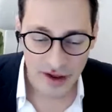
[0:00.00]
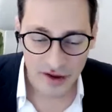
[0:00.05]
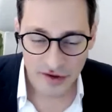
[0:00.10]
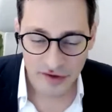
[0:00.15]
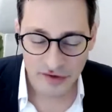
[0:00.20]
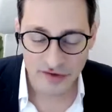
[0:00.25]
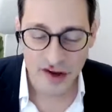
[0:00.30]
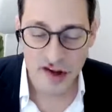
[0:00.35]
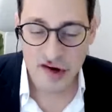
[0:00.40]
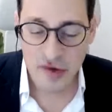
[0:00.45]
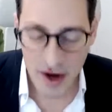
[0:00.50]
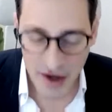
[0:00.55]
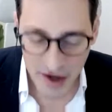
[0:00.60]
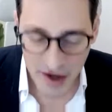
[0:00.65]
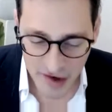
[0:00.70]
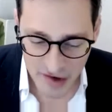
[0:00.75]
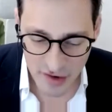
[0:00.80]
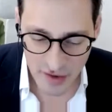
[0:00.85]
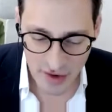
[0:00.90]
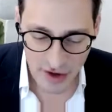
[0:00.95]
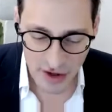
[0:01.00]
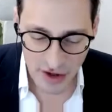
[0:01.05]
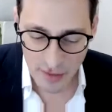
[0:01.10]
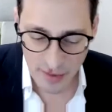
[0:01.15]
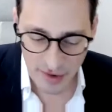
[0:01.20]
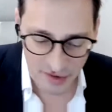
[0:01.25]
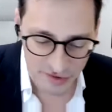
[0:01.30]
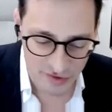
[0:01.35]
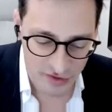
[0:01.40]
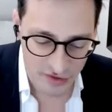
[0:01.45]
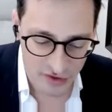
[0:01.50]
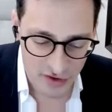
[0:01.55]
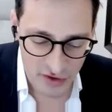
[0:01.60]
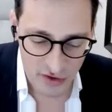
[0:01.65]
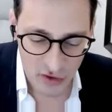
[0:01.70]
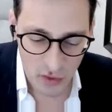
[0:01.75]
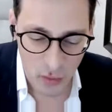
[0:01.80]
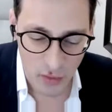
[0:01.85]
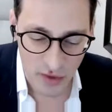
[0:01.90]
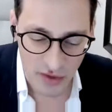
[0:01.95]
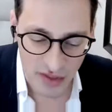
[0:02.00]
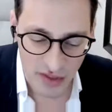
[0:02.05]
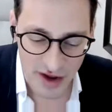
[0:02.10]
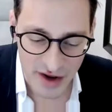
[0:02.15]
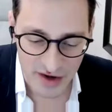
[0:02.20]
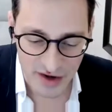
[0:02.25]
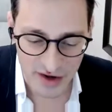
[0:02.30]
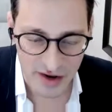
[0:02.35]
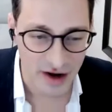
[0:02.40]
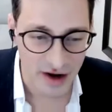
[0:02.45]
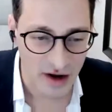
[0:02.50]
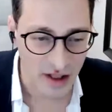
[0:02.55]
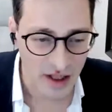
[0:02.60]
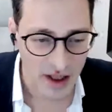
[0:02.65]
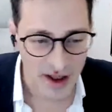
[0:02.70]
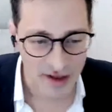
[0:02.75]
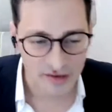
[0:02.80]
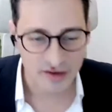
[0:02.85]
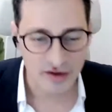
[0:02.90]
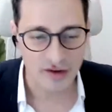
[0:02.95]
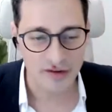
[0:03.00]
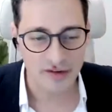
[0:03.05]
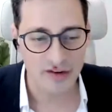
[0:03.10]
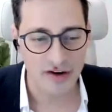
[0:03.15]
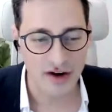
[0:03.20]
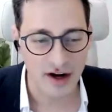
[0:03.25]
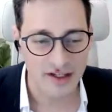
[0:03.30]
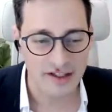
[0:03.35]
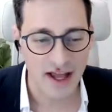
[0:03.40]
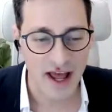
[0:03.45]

situating geoeconomics within an alliance construct.